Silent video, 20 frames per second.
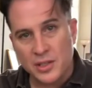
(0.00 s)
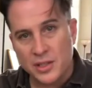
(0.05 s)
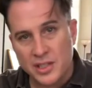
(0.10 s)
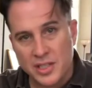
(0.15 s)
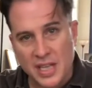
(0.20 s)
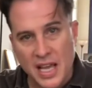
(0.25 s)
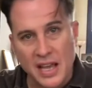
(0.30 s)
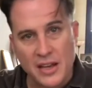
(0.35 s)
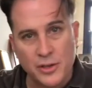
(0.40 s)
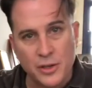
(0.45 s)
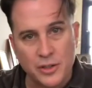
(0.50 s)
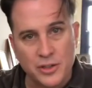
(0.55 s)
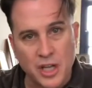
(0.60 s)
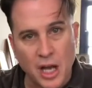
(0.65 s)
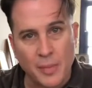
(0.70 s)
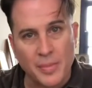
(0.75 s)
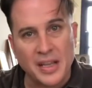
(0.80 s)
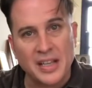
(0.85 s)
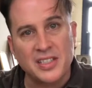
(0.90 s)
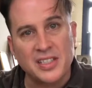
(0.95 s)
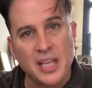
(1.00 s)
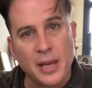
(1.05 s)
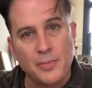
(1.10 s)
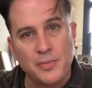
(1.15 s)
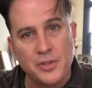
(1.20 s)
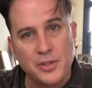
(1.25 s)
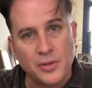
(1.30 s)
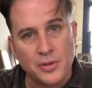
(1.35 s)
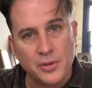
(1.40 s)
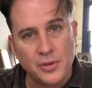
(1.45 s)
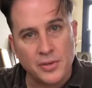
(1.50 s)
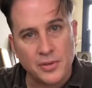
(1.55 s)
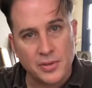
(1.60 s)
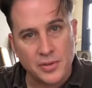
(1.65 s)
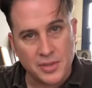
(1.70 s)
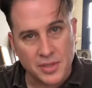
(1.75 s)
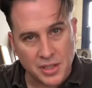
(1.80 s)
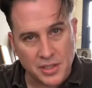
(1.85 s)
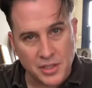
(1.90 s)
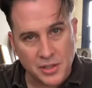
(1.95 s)
Stay in your job. Accept your
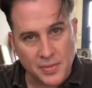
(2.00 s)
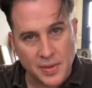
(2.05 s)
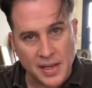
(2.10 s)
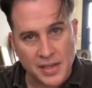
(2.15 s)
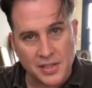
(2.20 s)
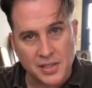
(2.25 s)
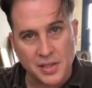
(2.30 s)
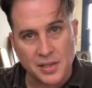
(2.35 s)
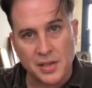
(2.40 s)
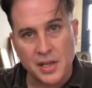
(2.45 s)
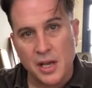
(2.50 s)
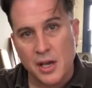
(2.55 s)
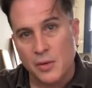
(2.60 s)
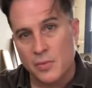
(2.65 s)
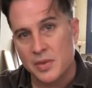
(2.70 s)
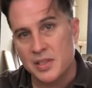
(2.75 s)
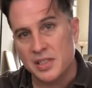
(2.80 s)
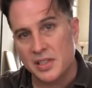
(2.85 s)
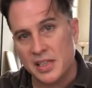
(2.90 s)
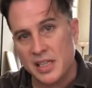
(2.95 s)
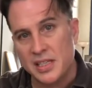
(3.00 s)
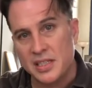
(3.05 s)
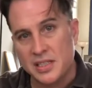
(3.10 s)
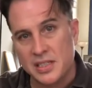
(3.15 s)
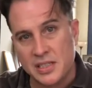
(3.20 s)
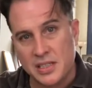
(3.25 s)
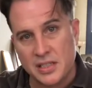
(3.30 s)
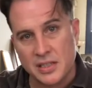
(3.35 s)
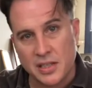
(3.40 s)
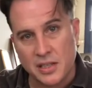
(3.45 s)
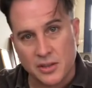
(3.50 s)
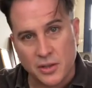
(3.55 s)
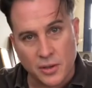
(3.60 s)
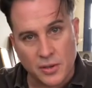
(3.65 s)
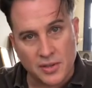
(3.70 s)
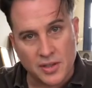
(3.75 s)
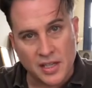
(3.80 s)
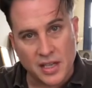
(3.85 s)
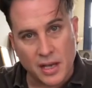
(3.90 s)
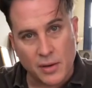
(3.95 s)
situation, which leads to the
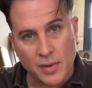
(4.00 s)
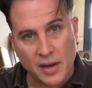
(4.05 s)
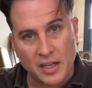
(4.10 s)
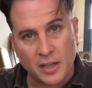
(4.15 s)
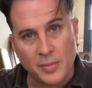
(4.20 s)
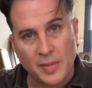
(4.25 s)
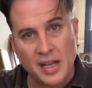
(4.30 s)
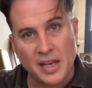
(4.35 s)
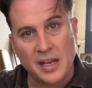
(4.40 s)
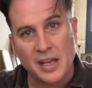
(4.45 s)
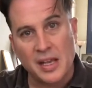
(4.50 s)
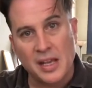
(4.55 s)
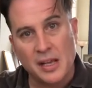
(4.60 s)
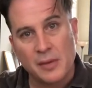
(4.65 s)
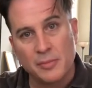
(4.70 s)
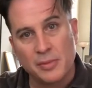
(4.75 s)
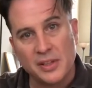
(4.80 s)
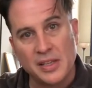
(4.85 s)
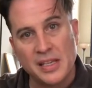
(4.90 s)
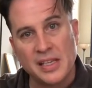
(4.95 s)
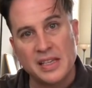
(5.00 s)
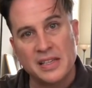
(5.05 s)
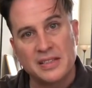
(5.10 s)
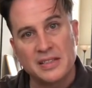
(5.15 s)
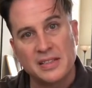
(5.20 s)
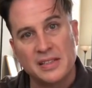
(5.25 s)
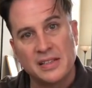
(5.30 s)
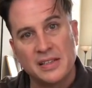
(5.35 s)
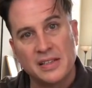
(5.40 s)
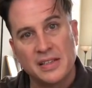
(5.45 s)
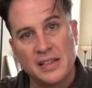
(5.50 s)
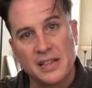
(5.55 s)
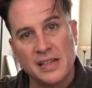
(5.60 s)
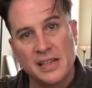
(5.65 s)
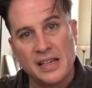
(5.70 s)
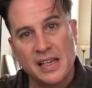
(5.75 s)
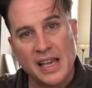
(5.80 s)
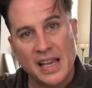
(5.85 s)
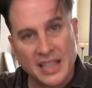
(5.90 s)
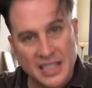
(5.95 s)
third thing I'd recommend. Please
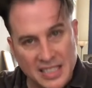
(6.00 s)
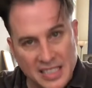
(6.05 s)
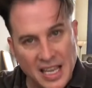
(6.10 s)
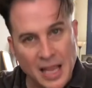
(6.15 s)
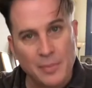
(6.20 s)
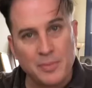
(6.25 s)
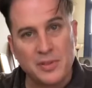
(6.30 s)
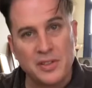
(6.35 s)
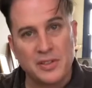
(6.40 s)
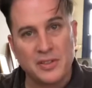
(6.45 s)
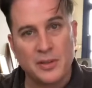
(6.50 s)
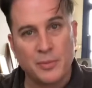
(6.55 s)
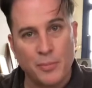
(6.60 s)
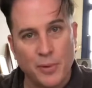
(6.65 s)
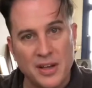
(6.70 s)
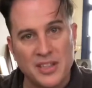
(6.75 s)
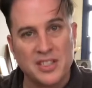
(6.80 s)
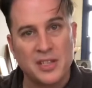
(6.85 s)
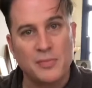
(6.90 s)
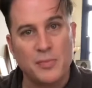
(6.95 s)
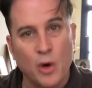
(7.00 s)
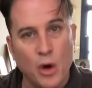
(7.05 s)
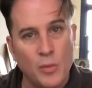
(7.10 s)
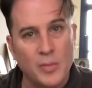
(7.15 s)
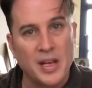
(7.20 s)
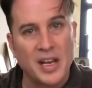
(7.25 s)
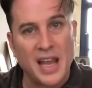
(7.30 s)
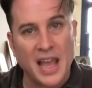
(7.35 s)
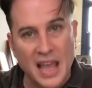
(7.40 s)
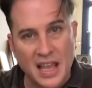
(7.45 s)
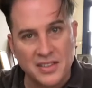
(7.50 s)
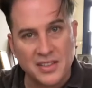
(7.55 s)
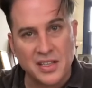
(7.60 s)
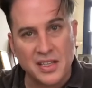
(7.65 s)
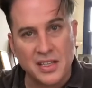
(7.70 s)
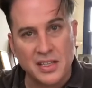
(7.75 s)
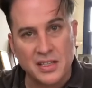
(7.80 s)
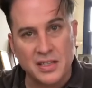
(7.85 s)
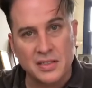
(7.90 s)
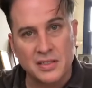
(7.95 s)
accept the present moment as
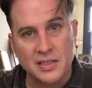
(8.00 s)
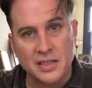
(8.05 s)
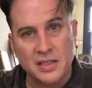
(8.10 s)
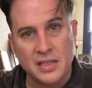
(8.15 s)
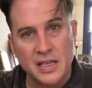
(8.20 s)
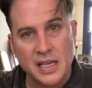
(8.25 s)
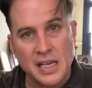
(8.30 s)
it is.